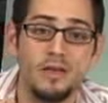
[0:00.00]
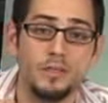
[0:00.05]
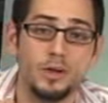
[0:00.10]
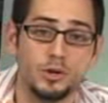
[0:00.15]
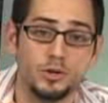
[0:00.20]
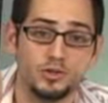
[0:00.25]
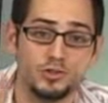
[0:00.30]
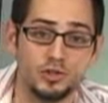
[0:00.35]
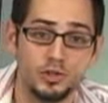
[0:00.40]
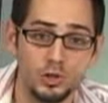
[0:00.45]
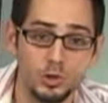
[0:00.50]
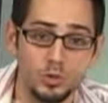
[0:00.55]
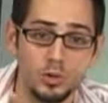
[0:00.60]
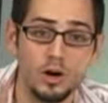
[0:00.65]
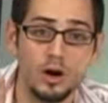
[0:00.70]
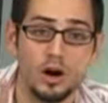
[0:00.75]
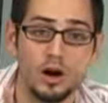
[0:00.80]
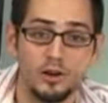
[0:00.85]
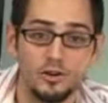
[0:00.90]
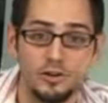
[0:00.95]
there's
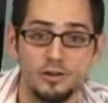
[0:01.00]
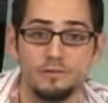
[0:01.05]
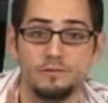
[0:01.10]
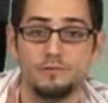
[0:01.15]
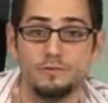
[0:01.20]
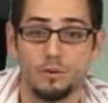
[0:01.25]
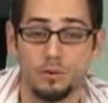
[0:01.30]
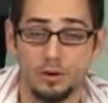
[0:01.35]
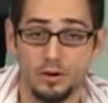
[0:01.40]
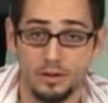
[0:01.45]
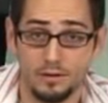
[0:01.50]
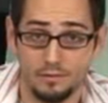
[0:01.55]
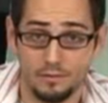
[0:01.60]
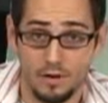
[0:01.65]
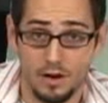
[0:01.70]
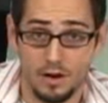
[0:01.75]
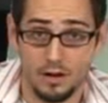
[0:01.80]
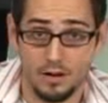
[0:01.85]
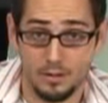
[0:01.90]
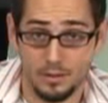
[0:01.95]
240
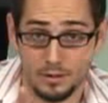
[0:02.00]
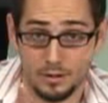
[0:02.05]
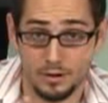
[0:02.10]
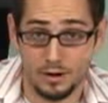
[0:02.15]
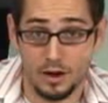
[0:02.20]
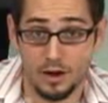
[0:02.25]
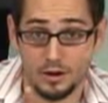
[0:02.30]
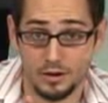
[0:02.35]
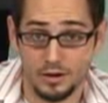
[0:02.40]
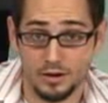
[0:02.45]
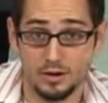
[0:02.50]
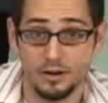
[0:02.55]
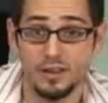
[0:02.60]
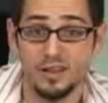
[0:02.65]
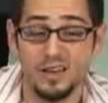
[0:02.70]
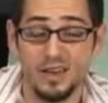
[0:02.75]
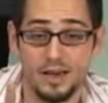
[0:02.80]
on here.